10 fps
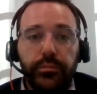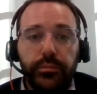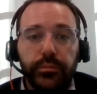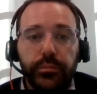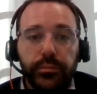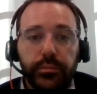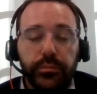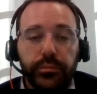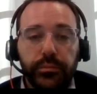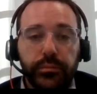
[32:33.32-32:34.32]

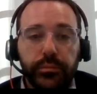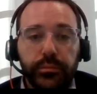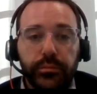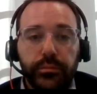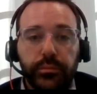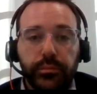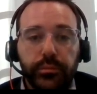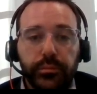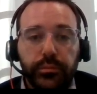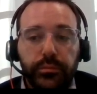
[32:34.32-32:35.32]

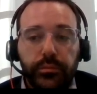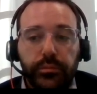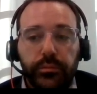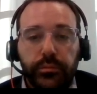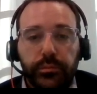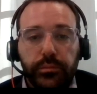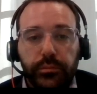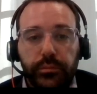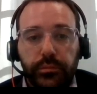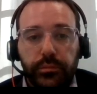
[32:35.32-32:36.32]

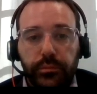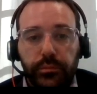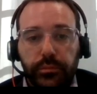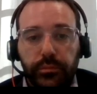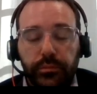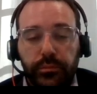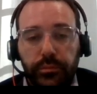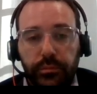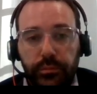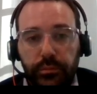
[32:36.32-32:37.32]

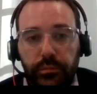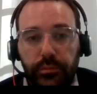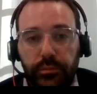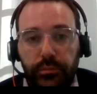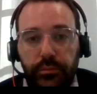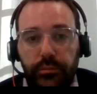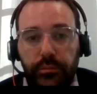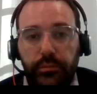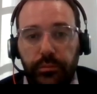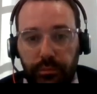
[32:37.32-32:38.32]

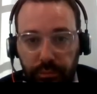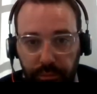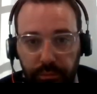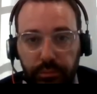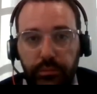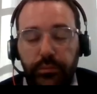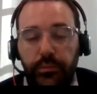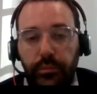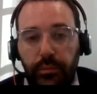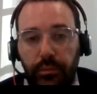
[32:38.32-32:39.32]

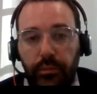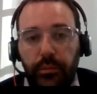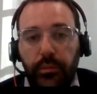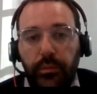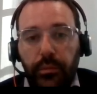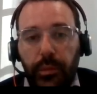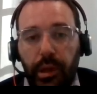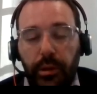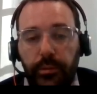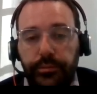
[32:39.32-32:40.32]

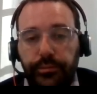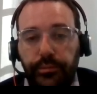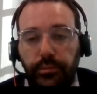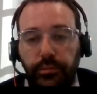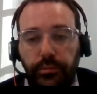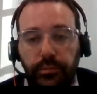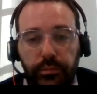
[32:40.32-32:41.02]
[no speech]